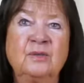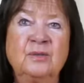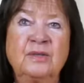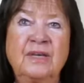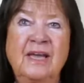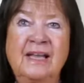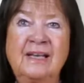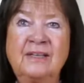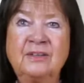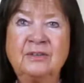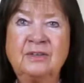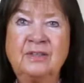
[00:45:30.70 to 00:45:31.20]
to
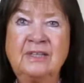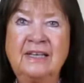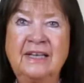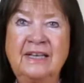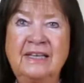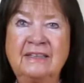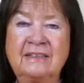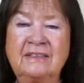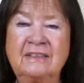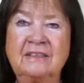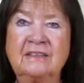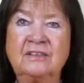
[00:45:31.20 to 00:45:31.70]

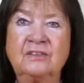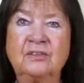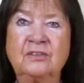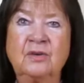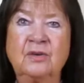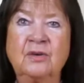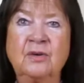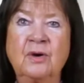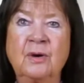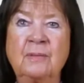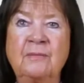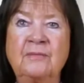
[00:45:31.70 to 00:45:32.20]
calculate the
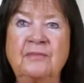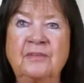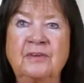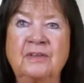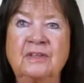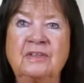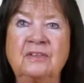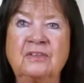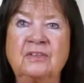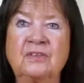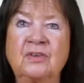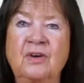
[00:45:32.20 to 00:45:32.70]

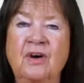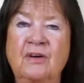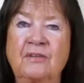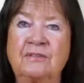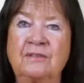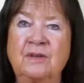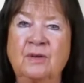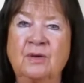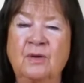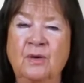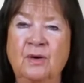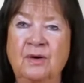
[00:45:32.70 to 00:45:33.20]
circumference
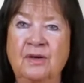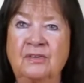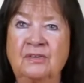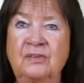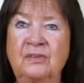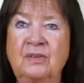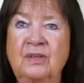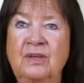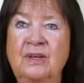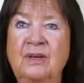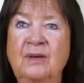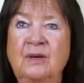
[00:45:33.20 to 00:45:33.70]
of the
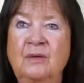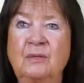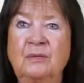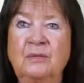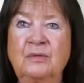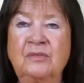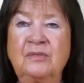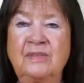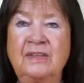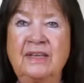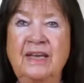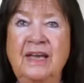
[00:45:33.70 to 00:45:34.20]
Earth
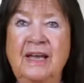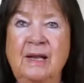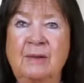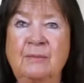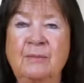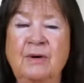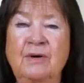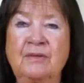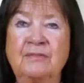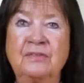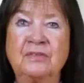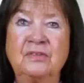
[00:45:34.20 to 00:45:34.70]
with the
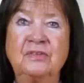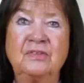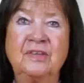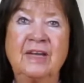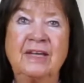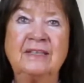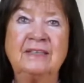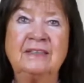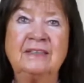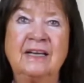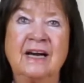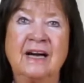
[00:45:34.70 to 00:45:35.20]
help of a
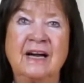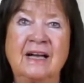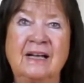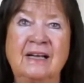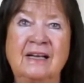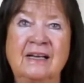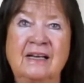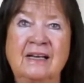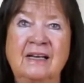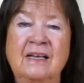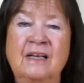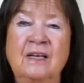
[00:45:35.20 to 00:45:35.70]

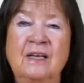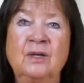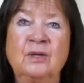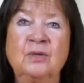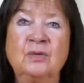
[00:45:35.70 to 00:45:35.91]
sundial